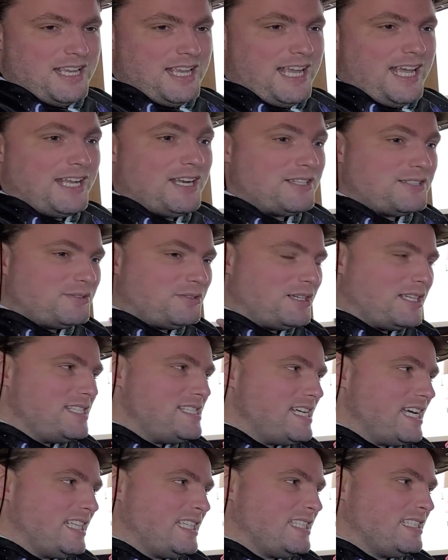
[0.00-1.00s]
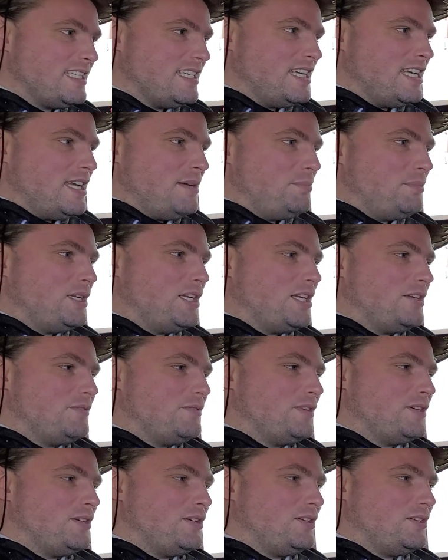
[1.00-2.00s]
And not only that, but
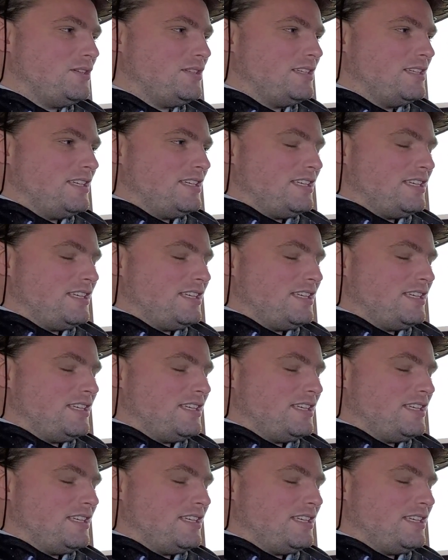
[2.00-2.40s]
it will